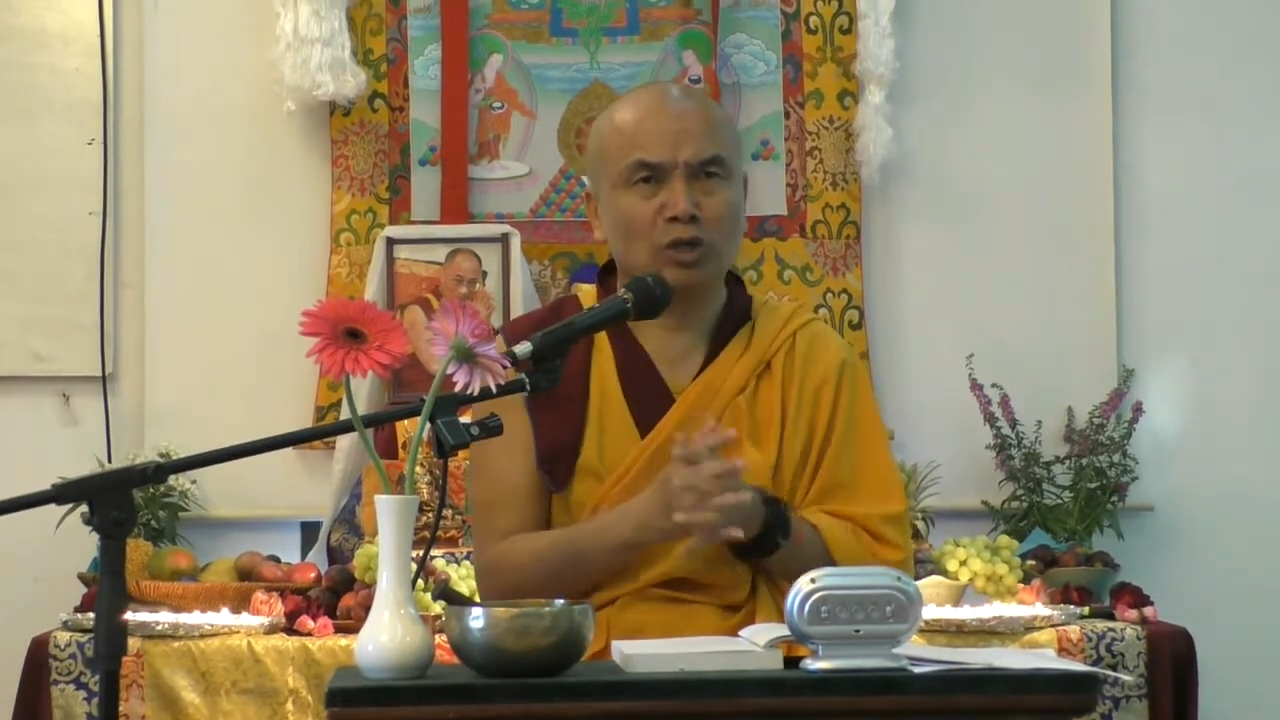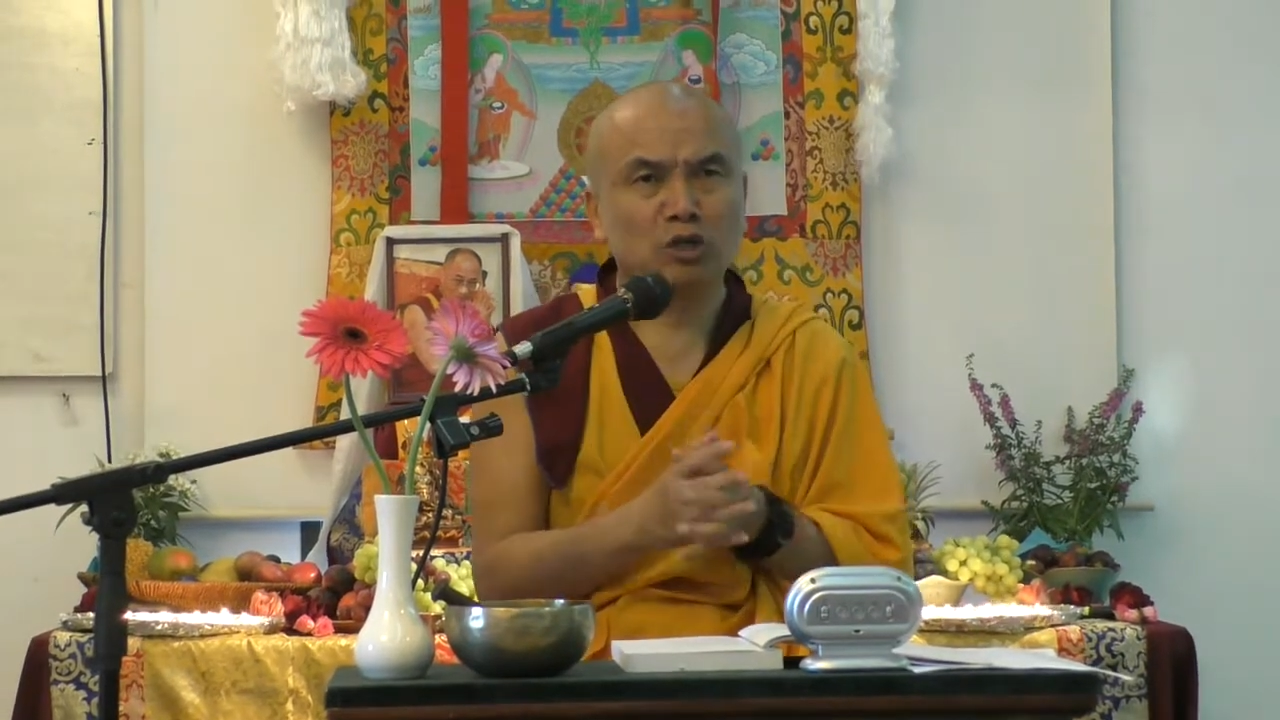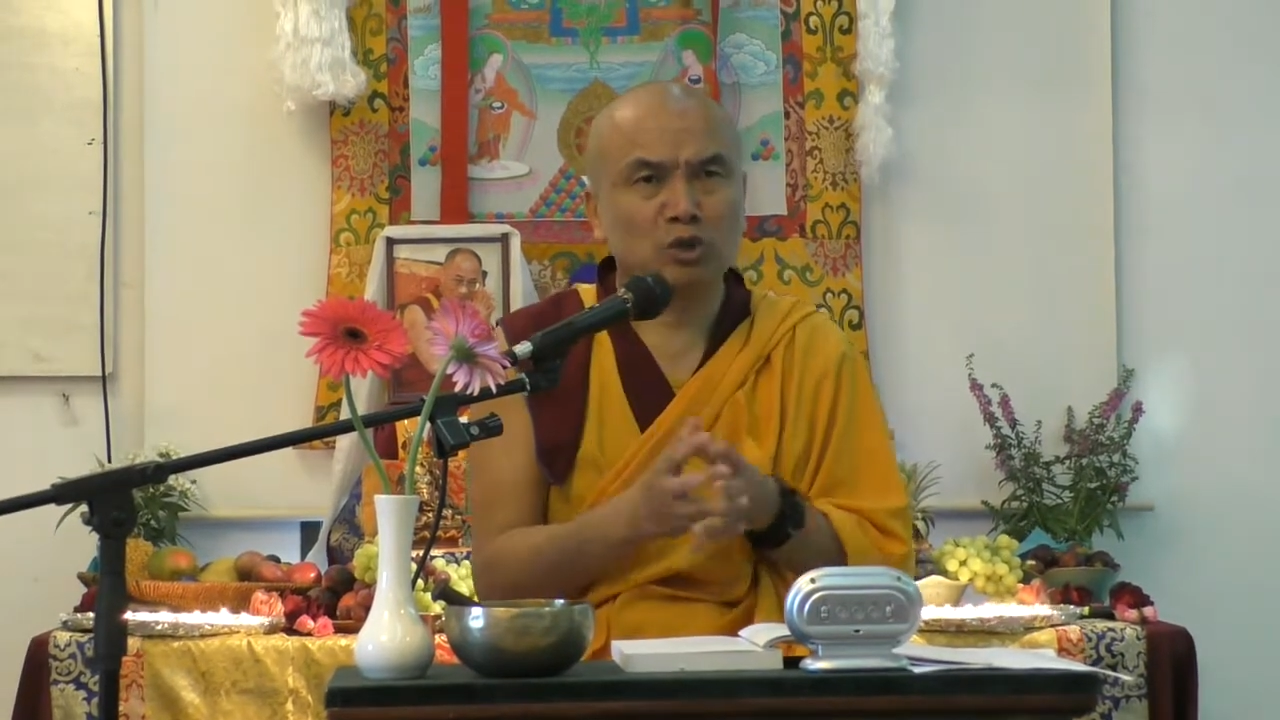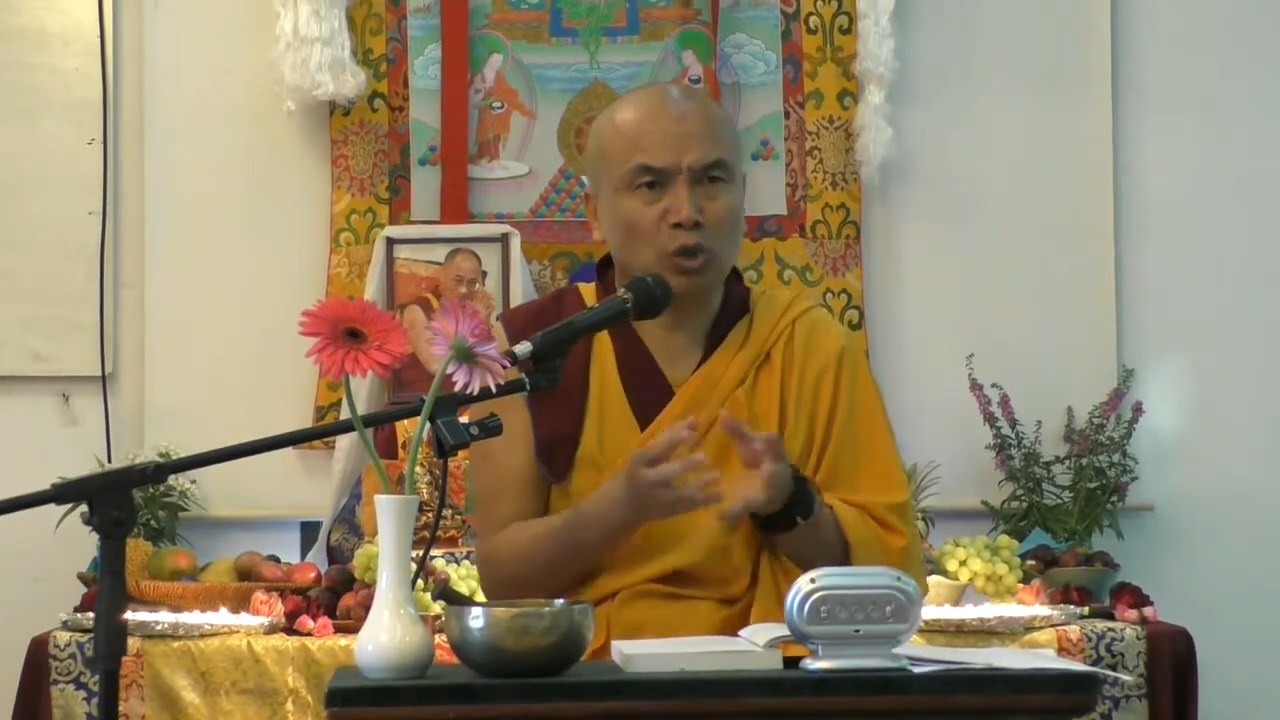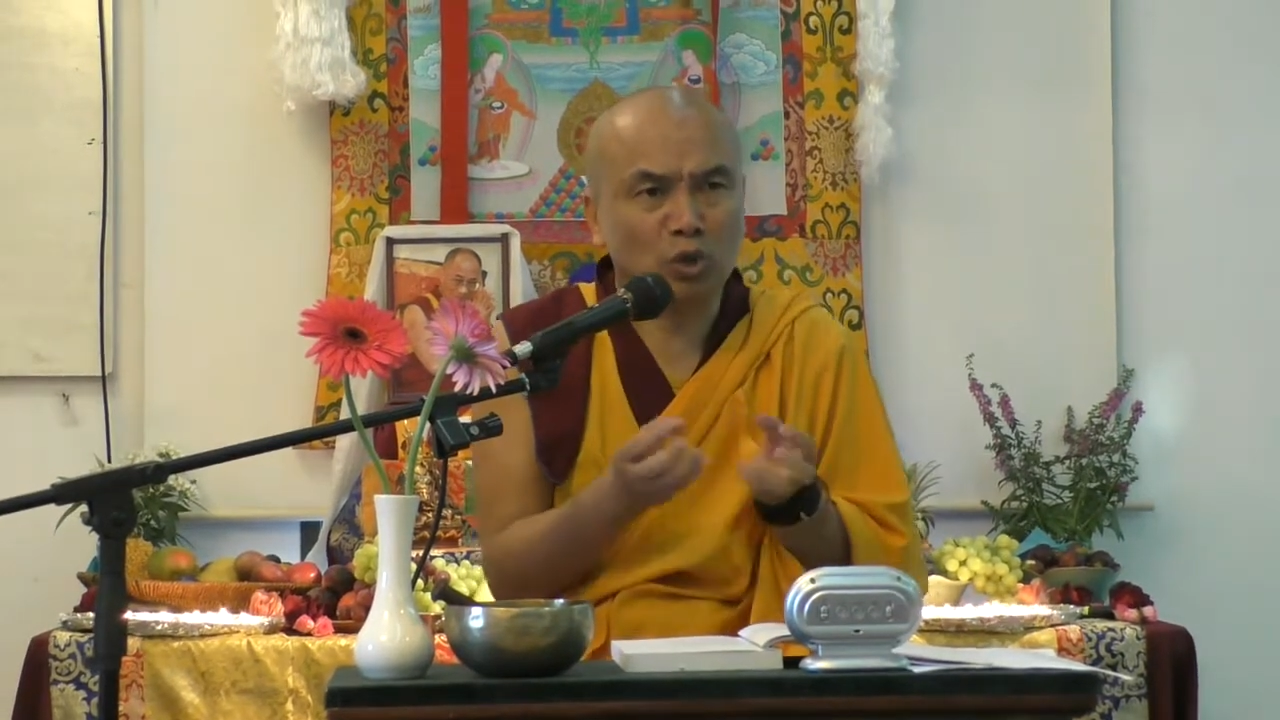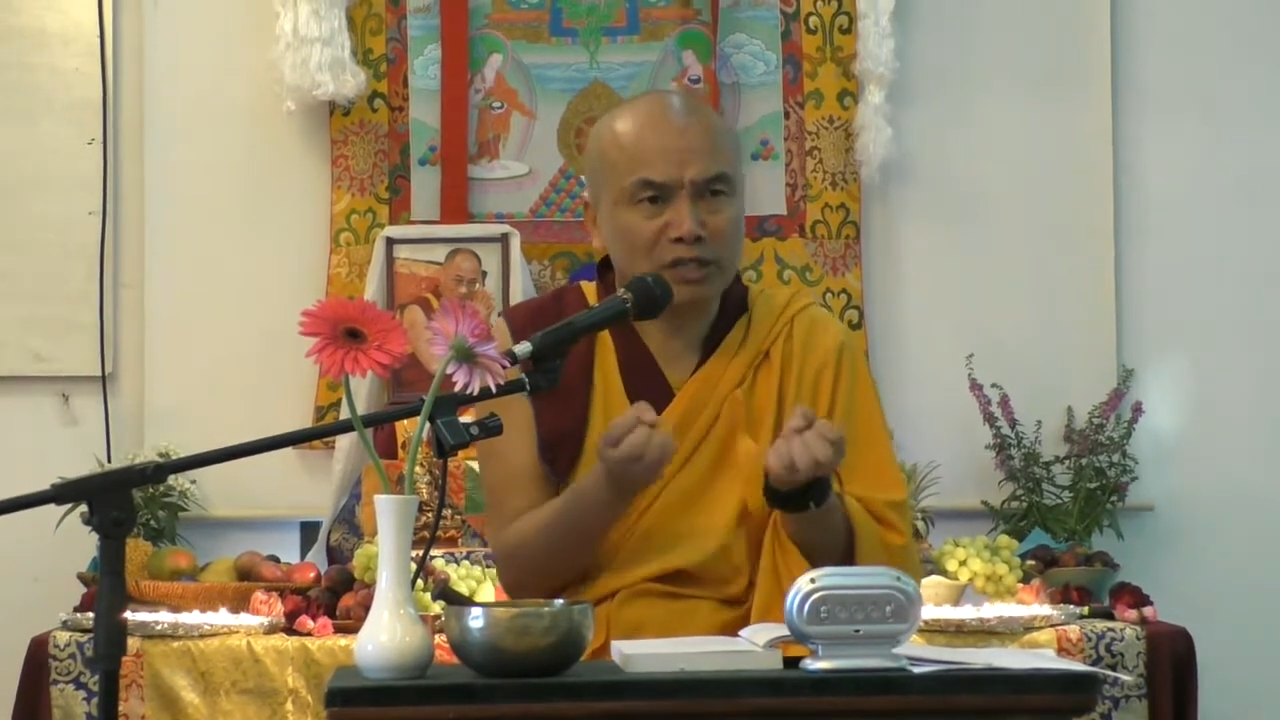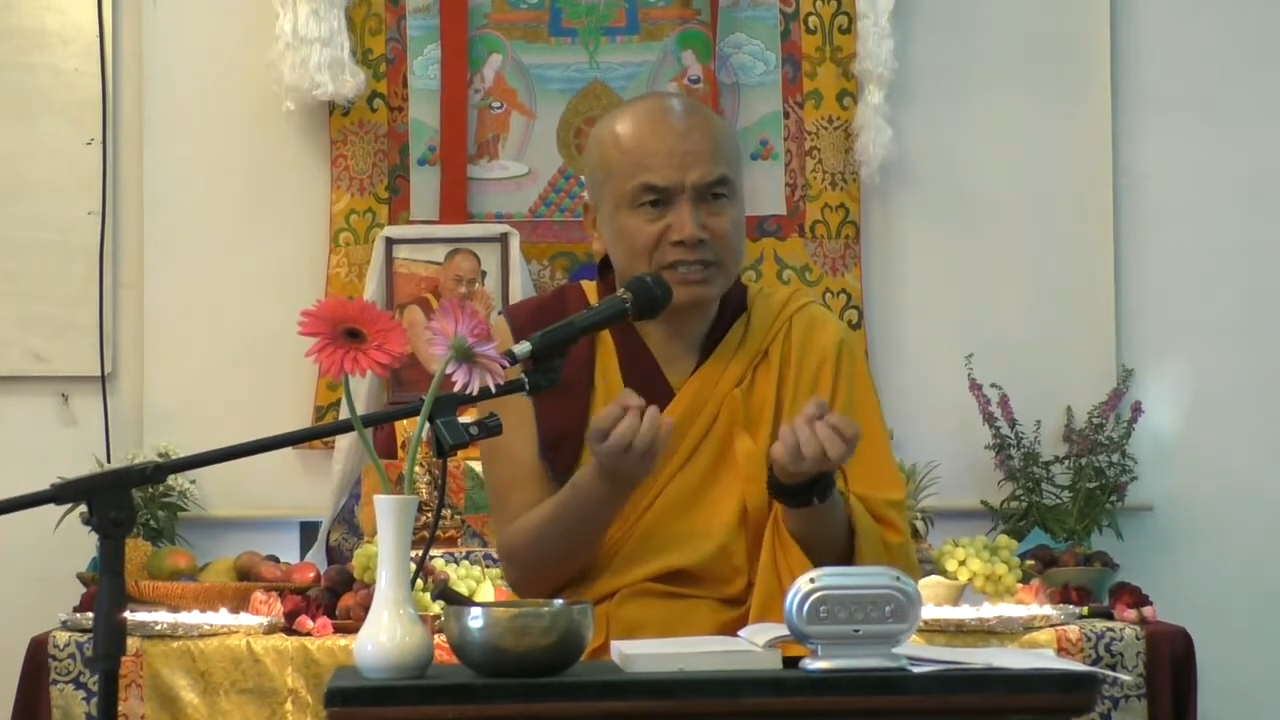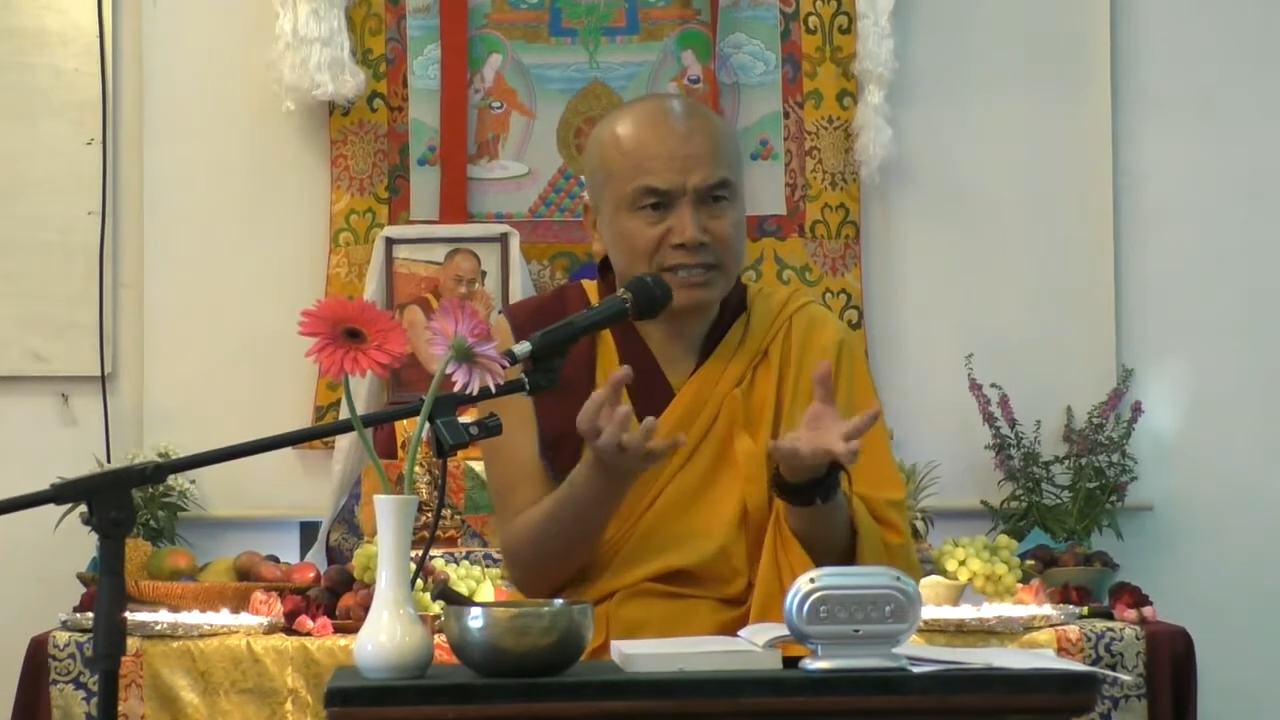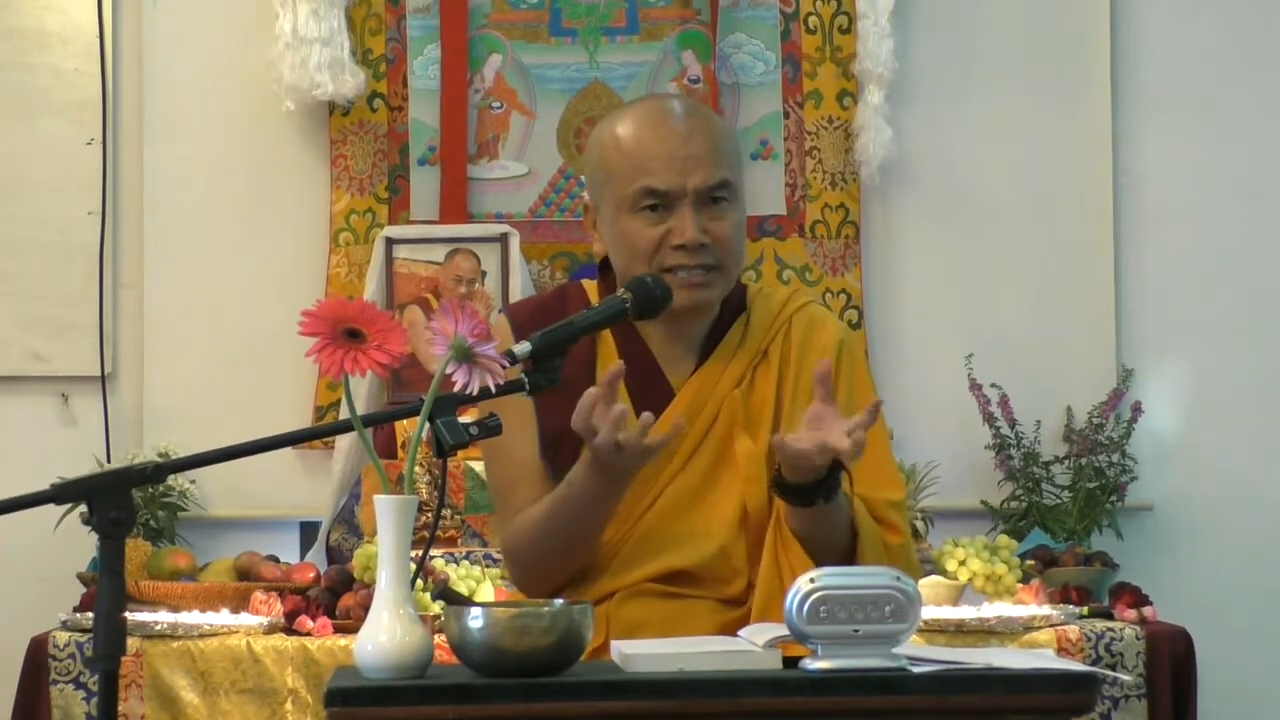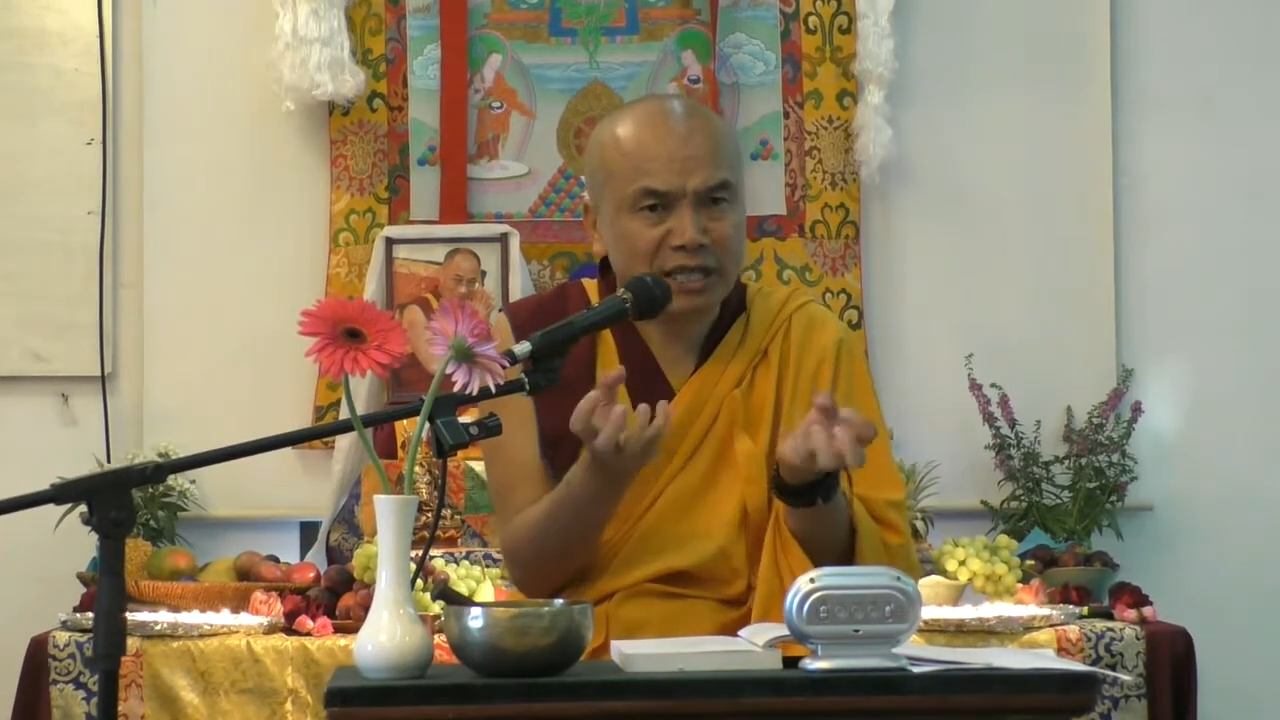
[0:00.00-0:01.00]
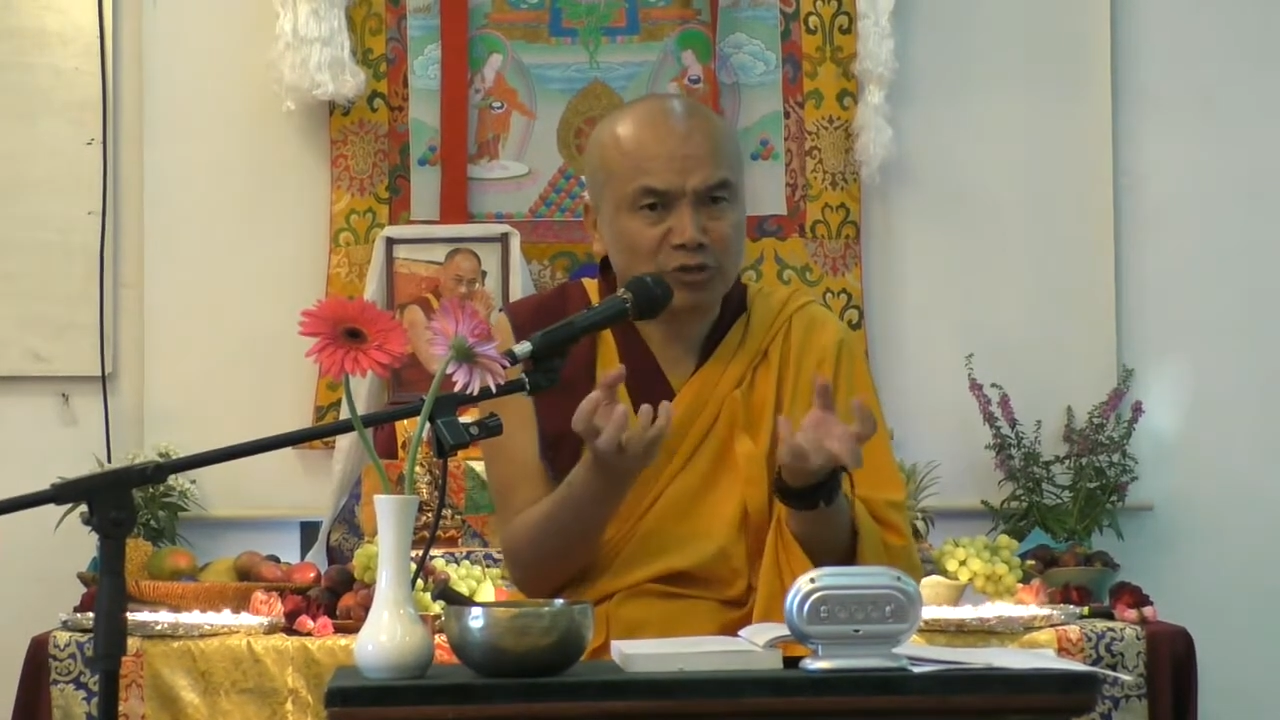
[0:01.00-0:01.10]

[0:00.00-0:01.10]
So all these things are